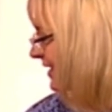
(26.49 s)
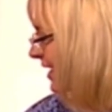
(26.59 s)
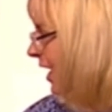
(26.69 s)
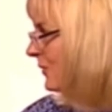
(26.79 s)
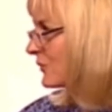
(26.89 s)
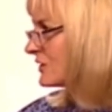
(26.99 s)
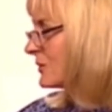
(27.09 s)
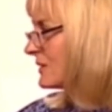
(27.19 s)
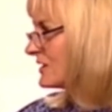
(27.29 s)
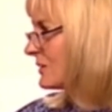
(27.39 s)
And presumably
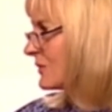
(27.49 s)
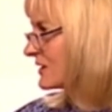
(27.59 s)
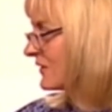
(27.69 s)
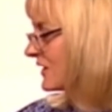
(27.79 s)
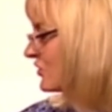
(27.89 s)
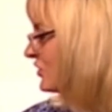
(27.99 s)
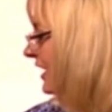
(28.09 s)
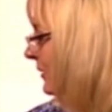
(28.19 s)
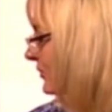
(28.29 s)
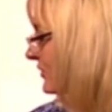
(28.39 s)
she must have had a chip,
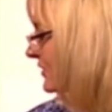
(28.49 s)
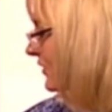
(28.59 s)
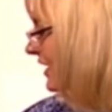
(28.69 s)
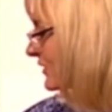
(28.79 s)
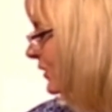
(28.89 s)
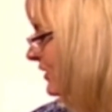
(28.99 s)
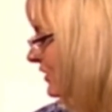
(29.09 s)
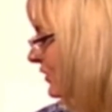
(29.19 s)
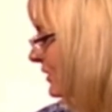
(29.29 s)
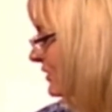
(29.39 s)
so that's why they knew where
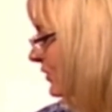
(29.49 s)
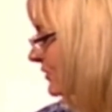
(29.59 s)
she was.